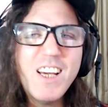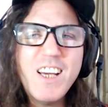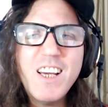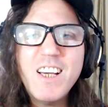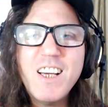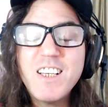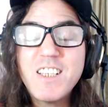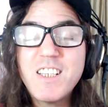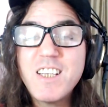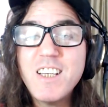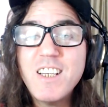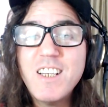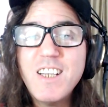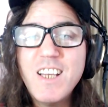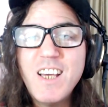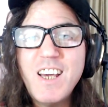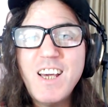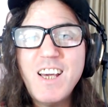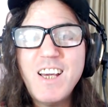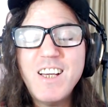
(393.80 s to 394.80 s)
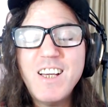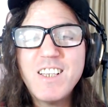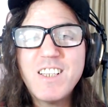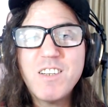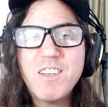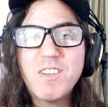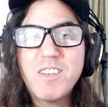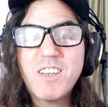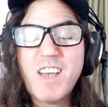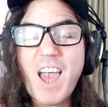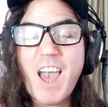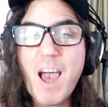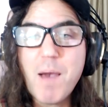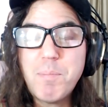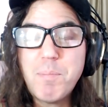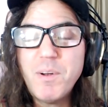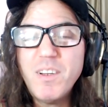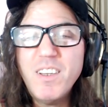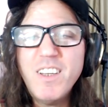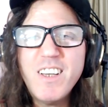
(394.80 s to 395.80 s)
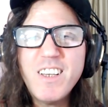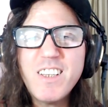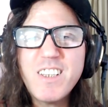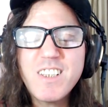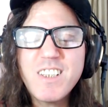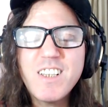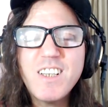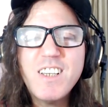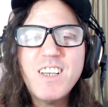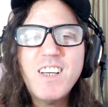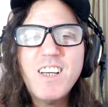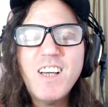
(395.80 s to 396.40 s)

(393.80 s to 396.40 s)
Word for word: is it is it capitalist?